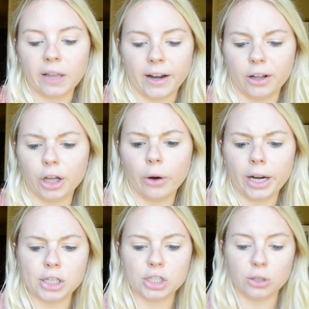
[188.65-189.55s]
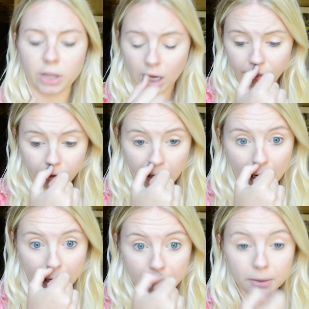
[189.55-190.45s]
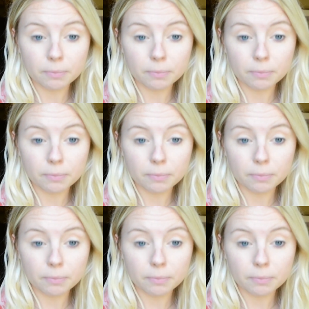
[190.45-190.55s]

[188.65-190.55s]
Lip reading: and then I'll go ahead and do the other eye